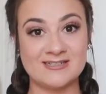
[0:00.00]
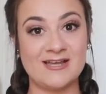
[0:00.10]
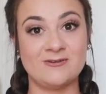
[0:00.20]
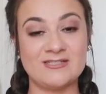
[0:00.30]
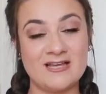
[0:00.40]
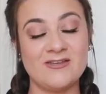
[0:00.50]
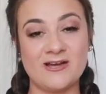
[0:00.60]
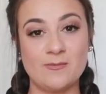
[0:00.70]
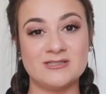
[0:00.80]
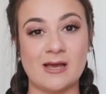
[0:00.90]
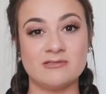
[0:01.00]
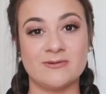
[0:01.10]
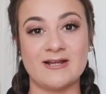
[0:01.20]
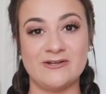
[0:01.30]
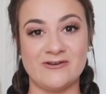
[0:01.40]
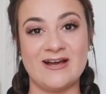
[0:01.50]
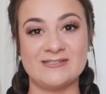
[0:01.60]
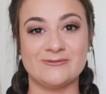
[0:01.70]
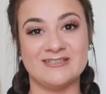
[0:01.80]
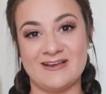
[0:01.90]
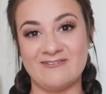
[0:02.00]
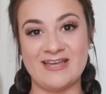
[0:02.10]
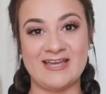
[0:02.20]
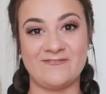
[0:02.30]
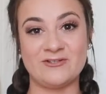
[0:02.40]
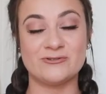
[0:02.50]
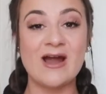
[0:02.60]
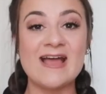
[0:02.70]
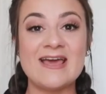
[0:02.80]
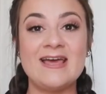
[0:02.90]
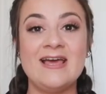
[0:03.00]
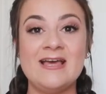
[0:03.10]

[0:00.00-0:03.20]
It'll take you a couple times, but I know you guys will love it if you try it.